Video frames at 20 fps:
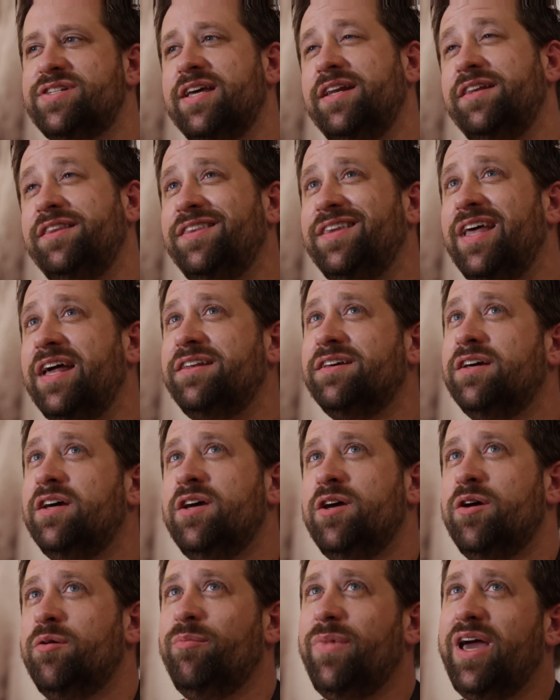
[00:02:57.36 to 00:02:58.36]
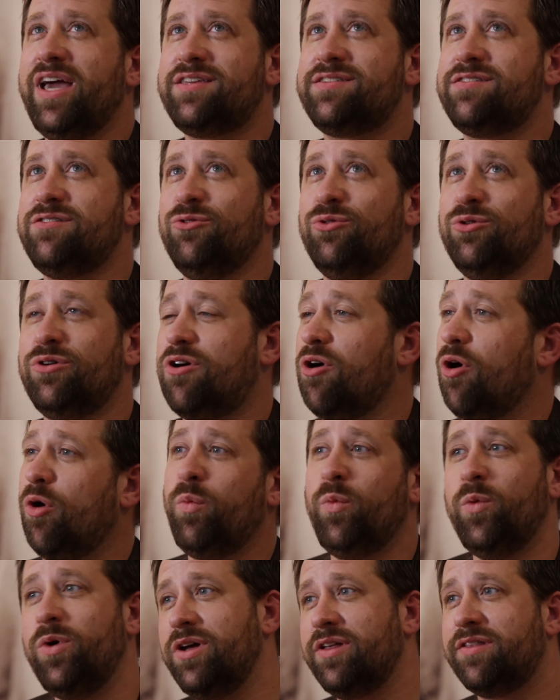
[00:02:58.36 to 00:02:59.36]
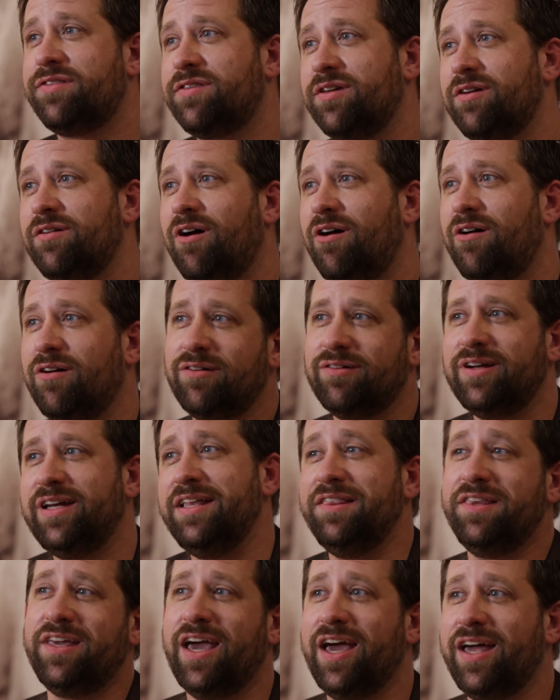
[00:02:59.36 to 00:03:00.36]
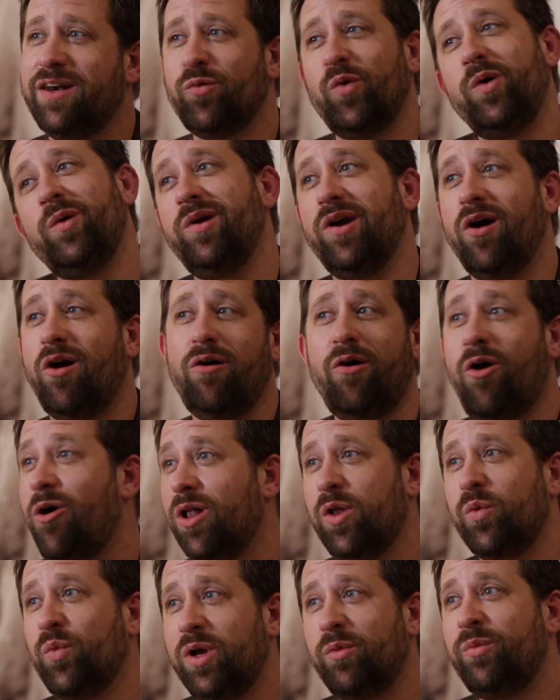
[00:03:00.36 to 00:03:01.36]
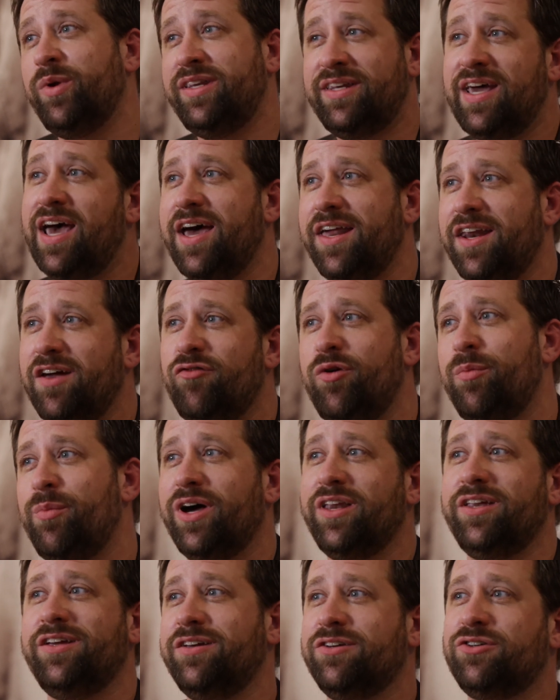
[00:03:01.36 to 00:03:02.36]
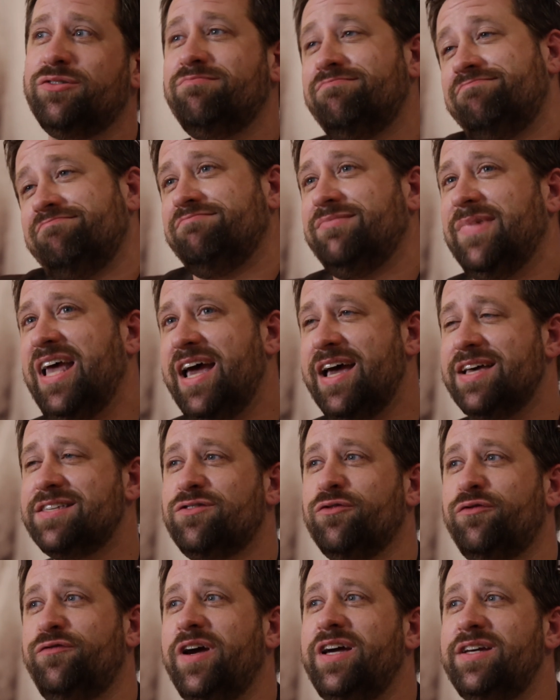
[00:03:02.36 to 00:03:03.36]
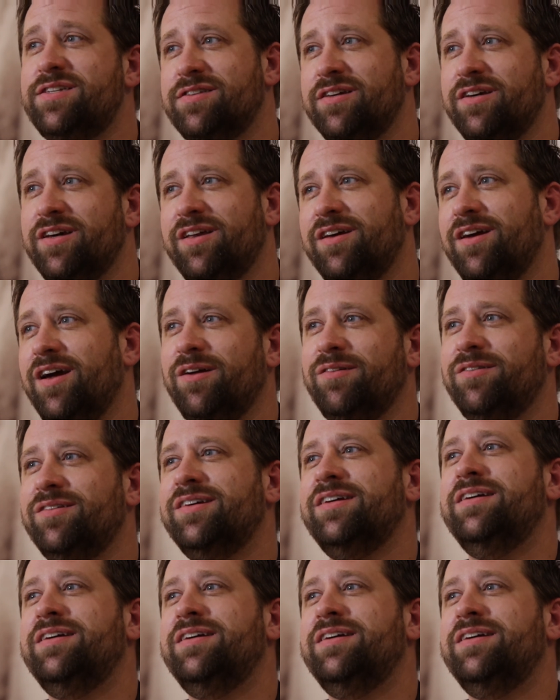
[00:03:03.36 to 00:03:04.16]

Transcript: and that makes you cope with, you know, in the end we all will be dead. Everybody has to face it, and